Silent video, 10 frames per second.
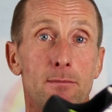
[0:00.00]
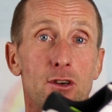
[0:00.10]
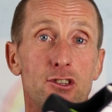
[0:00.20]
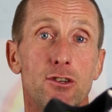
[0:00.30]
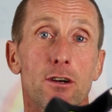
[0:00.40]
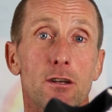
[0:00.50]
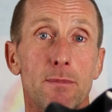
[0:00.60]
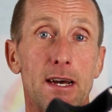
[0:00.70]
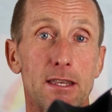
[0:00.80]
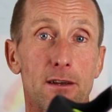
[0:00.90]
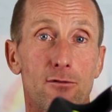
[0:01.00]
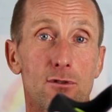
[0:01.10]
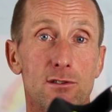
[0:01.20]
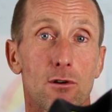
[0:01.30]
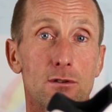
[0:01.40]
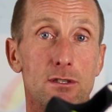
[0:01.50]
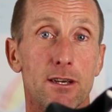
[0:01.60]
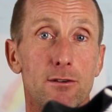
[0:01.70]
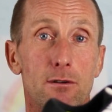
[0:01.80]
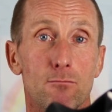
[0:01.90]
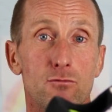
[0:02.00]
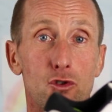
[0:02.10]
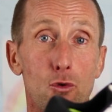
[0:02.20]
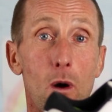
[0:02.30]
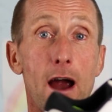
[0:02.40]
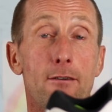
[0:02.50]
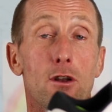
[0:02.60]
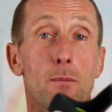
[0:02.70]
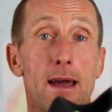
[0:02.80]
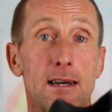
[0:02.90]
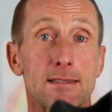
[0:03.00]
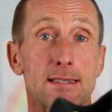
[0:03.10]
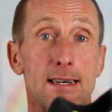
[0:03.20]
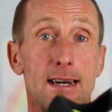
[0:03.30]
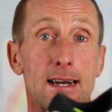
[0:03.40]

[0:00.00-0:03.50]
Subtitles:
because you're not going to be out there for as long, so you're not too worried about